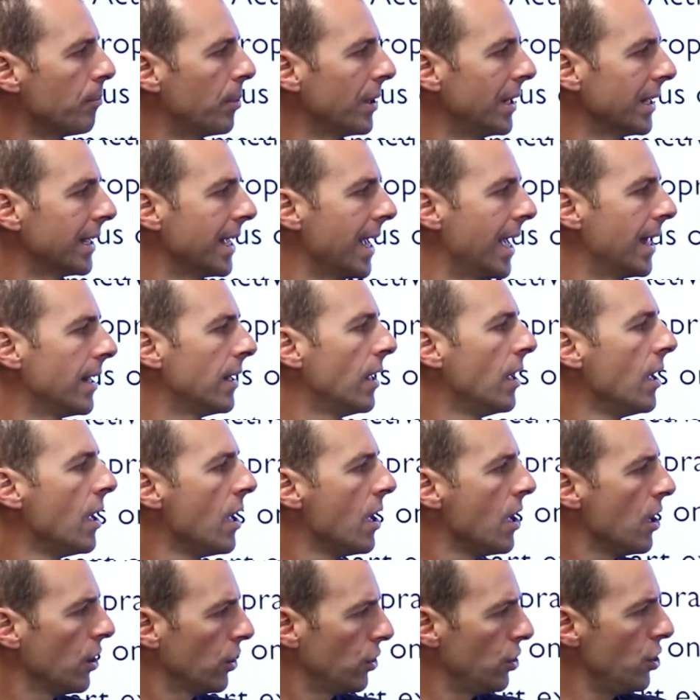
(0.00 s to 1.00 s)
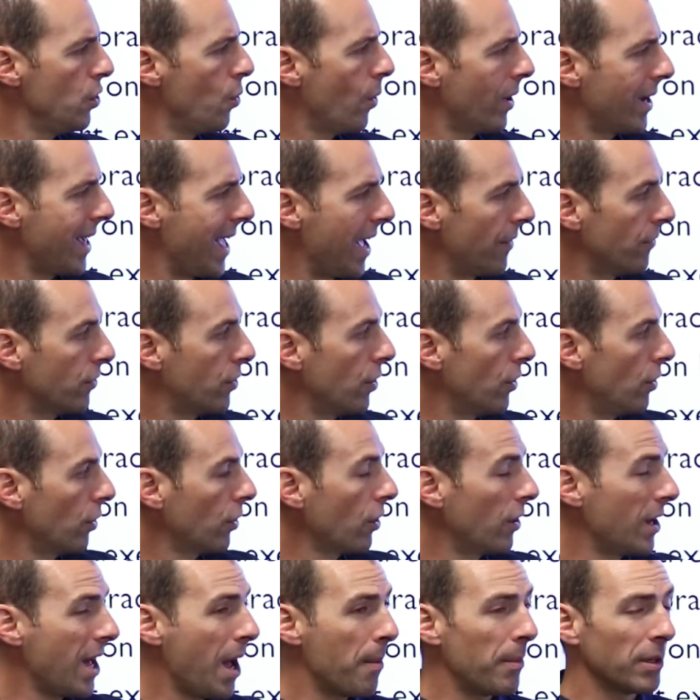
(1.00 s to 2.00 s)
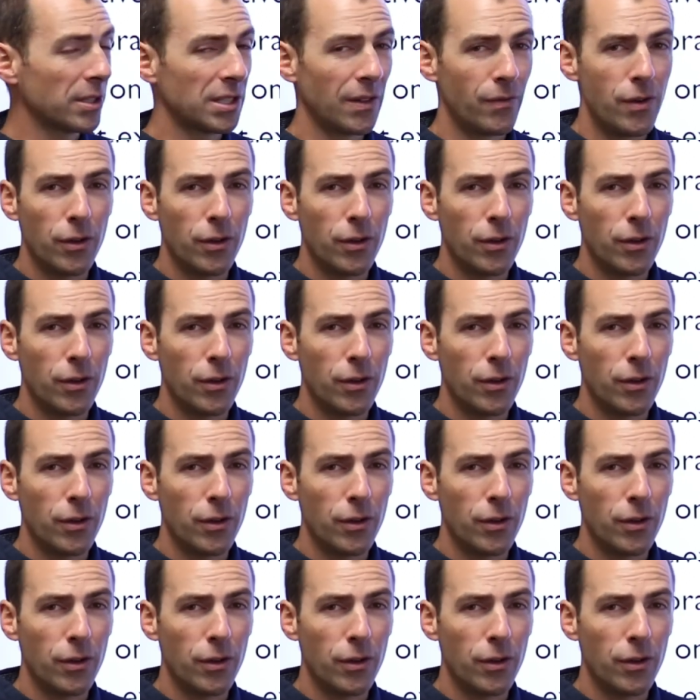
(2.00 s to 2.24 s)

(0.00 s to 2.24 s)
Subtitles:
But again, you want to have good ergonomics.